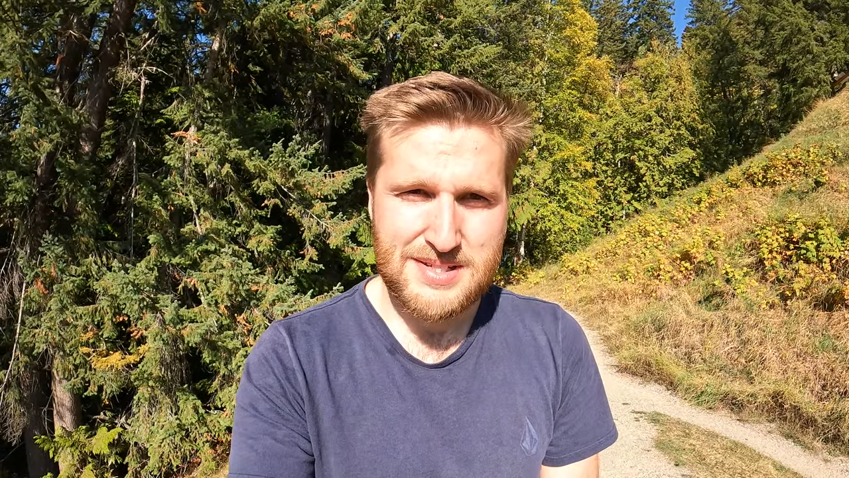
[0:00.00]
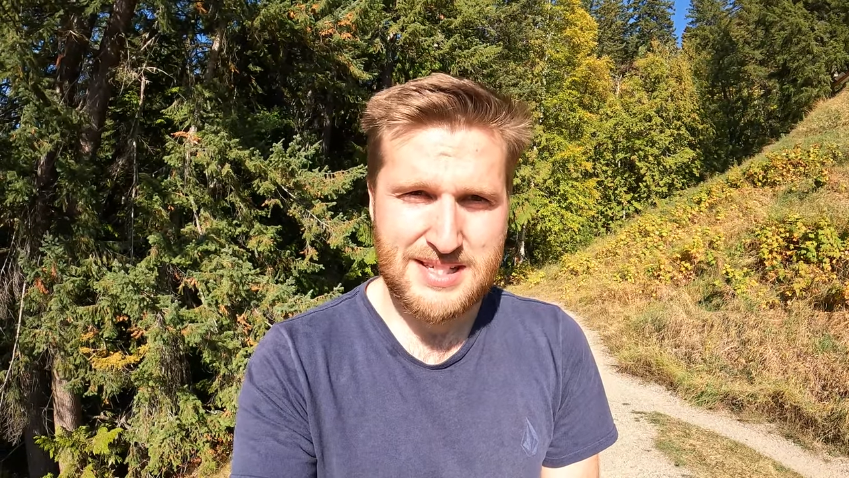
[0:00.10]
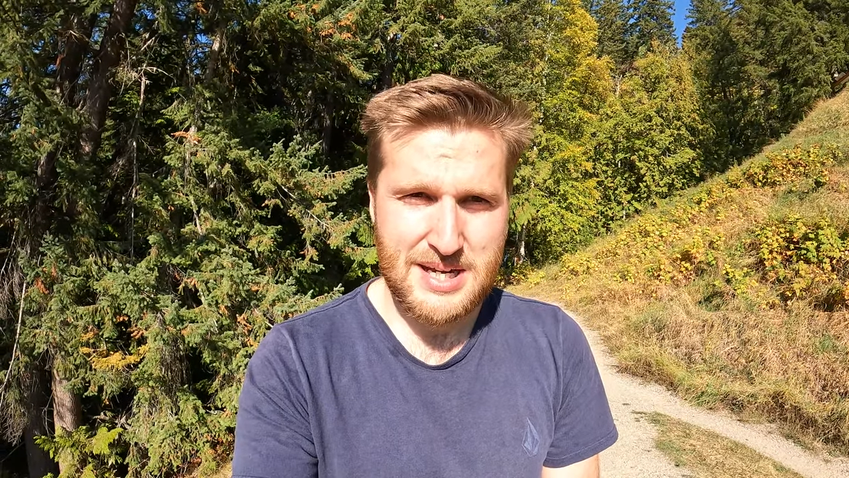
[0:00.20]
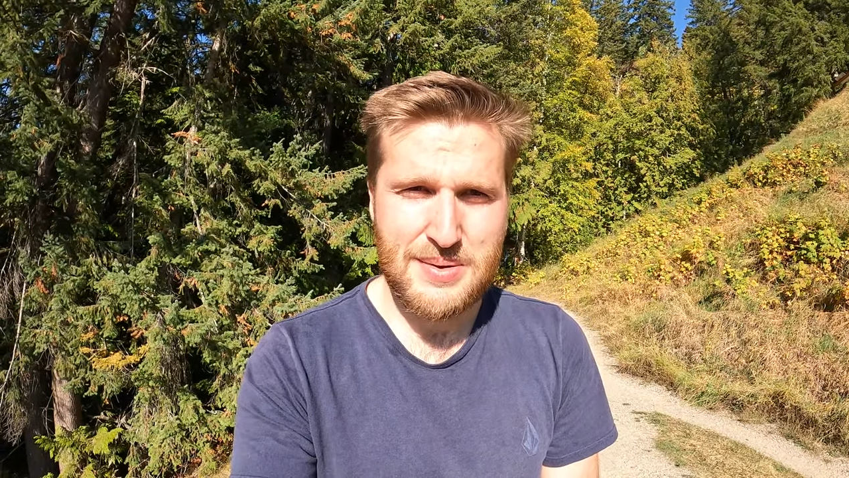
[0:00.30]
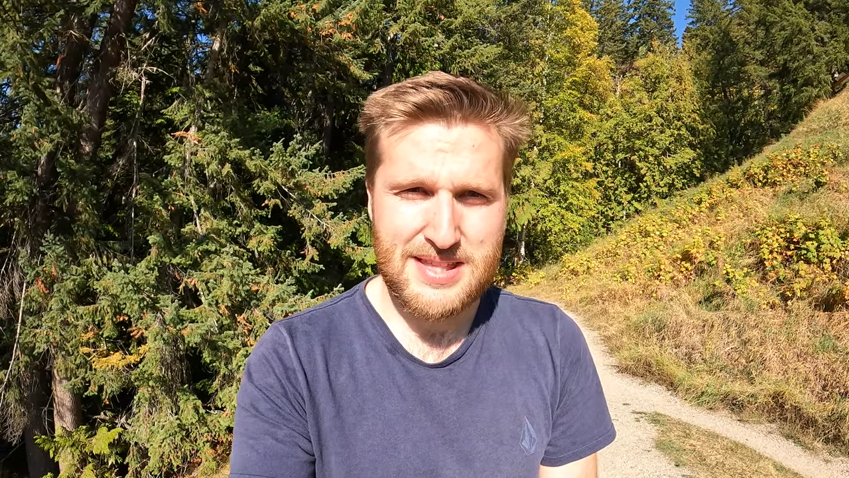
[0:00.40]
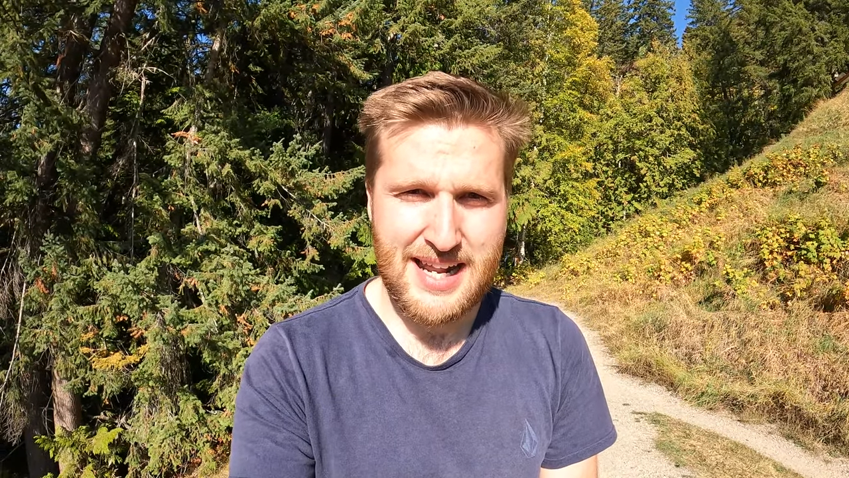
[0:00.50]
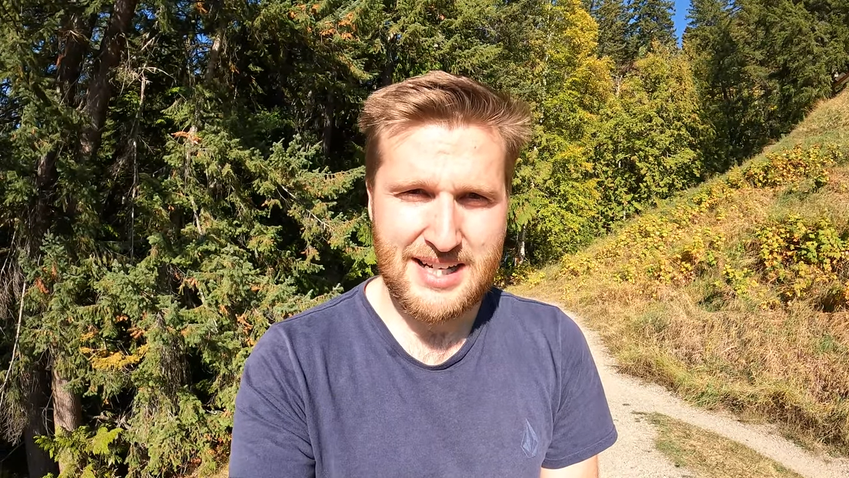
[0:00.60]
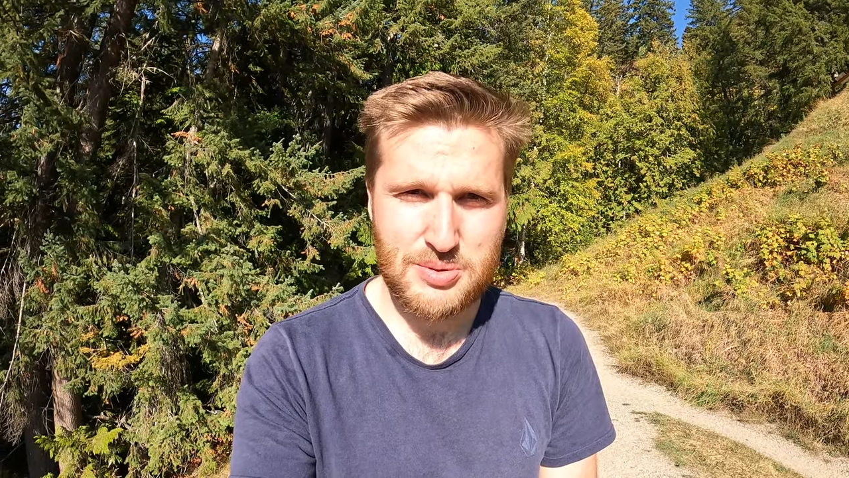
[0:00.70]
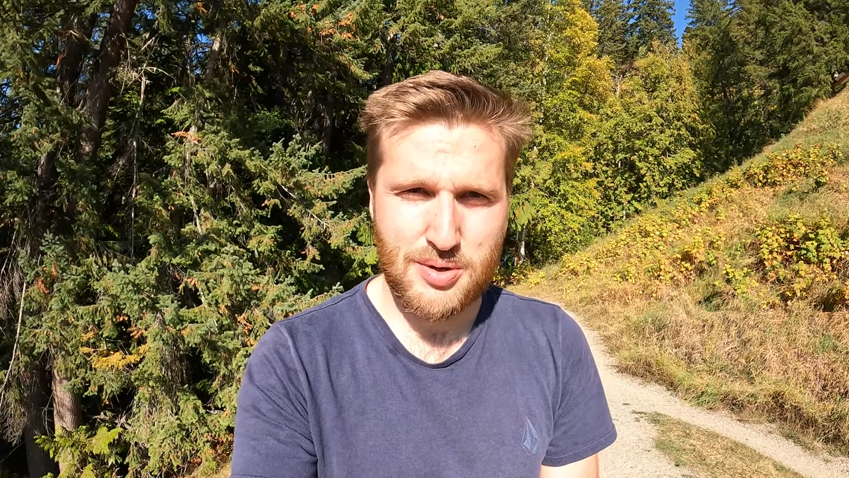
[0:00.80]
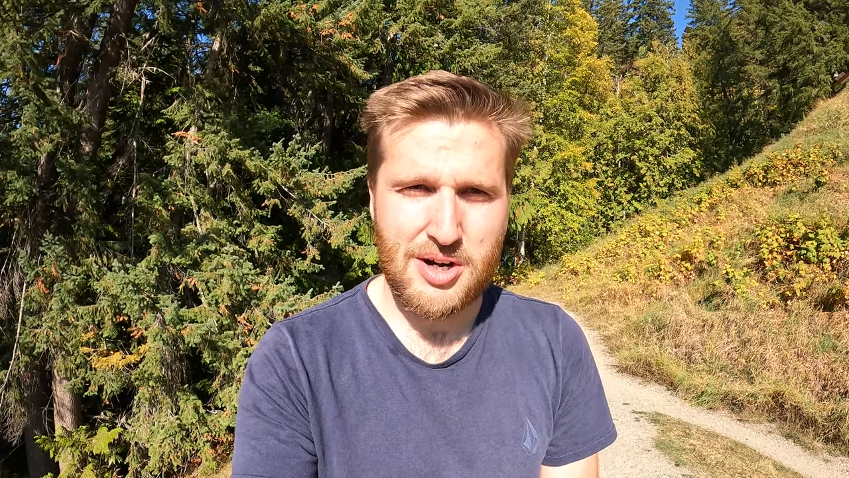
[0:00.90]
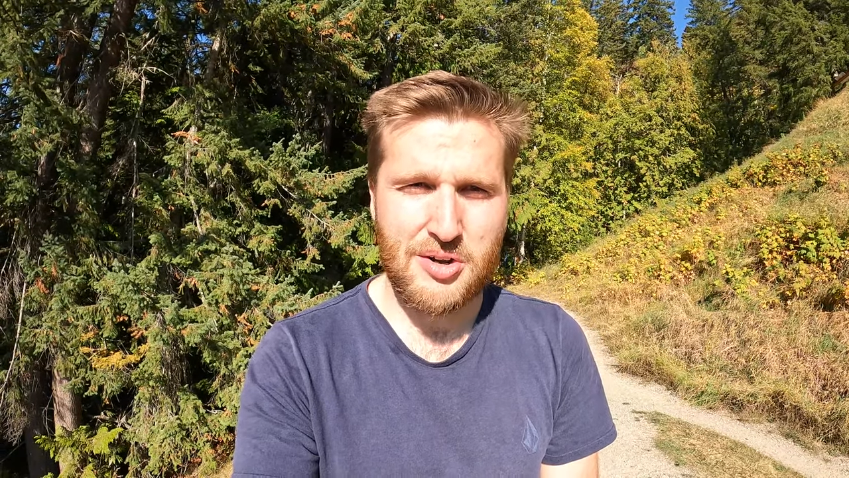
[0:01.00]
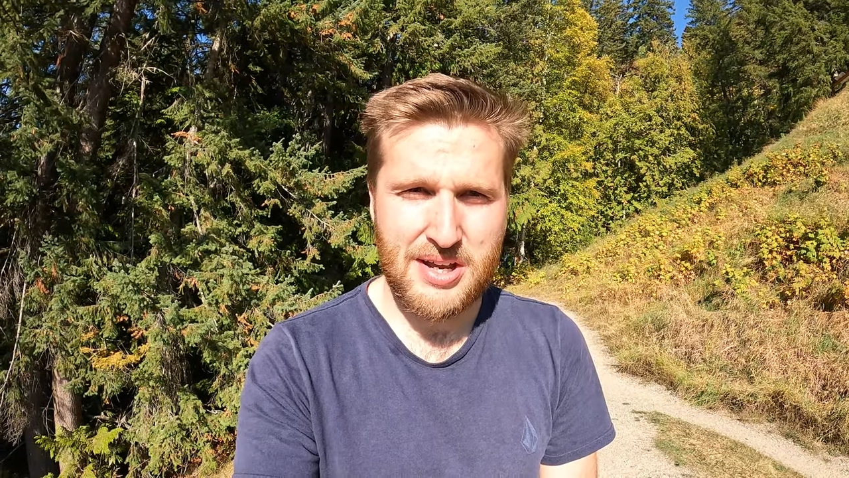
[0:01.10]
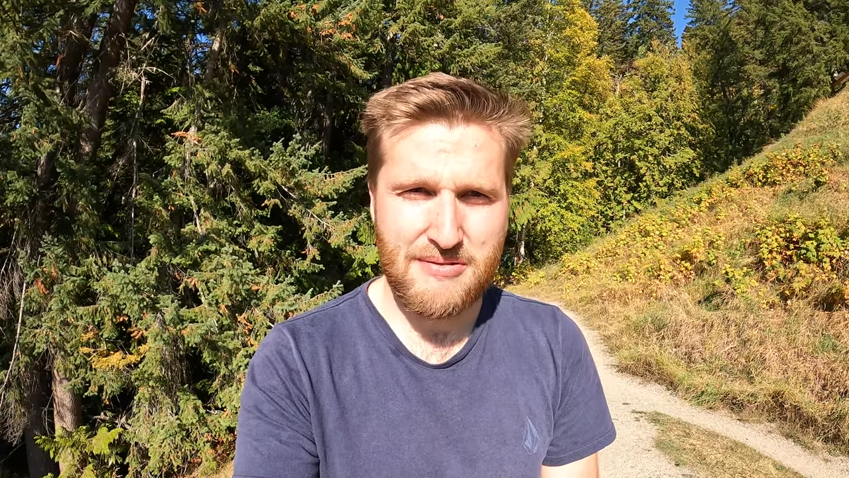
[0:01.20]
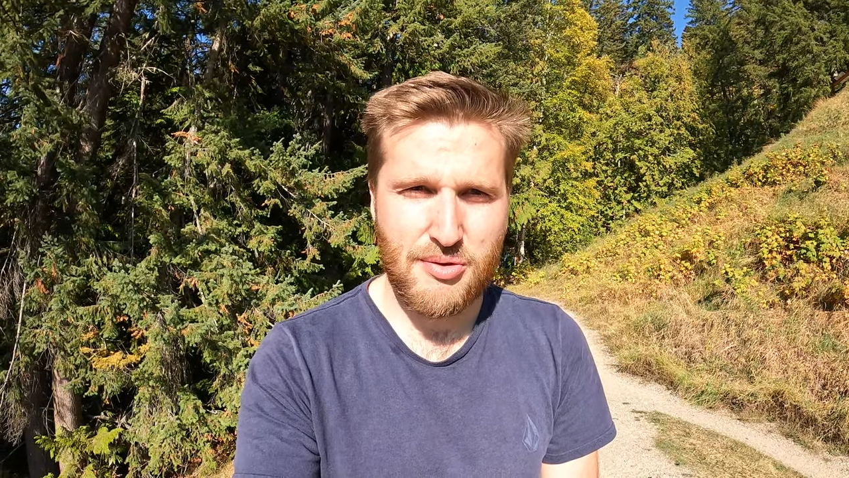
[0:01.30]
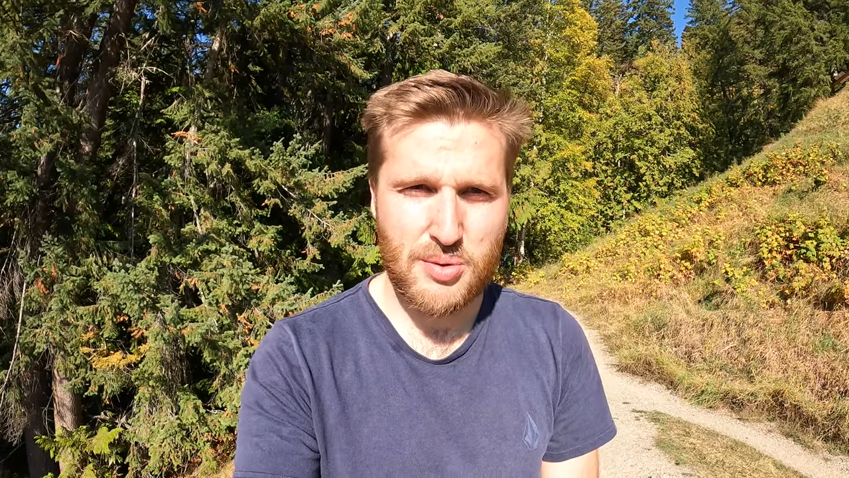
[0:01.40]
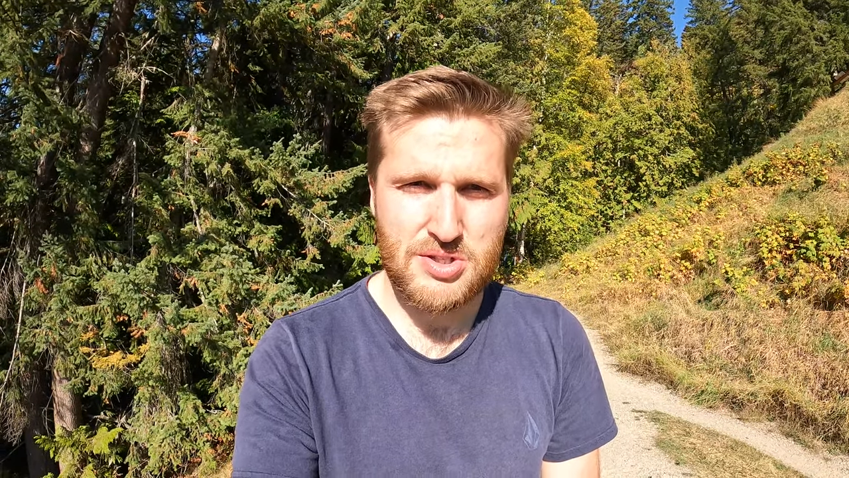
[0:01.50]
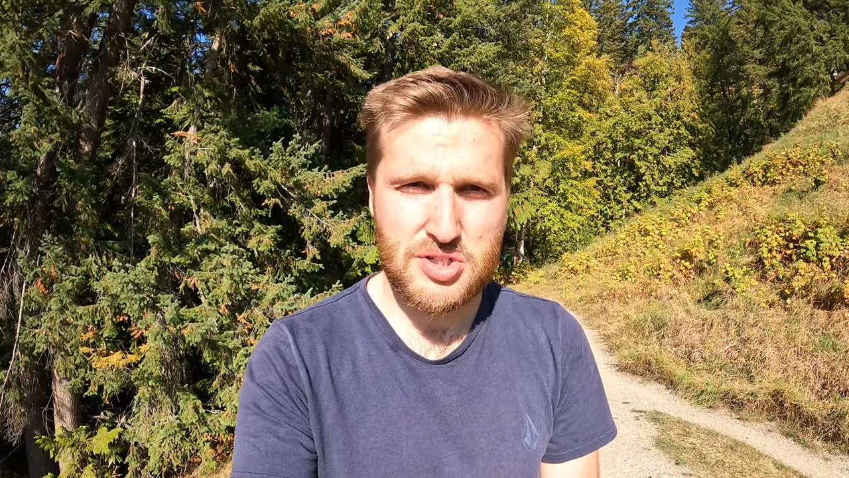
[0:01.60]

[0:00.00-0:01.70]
See you in the next one. Looking forward